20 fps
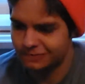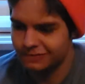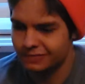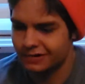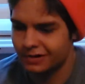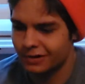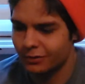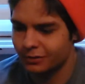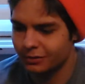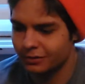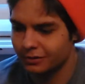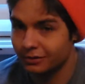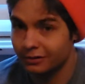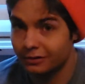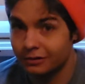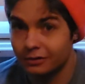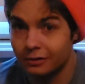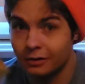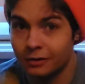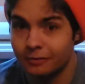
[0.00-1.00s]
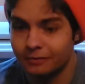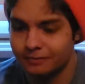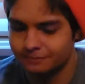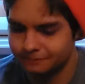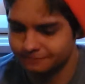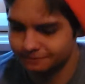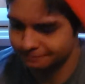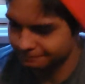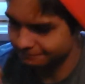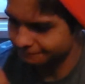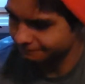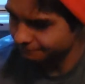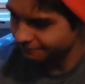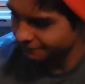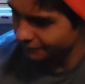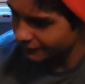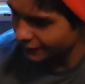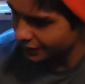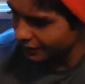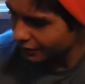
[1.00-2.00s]
That would have been good to know.
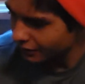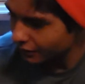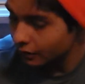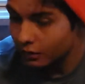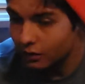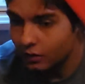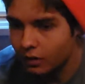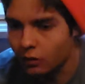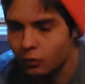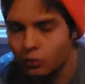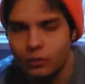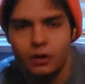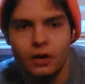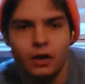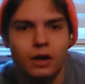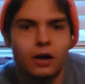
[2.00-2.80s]
Oh,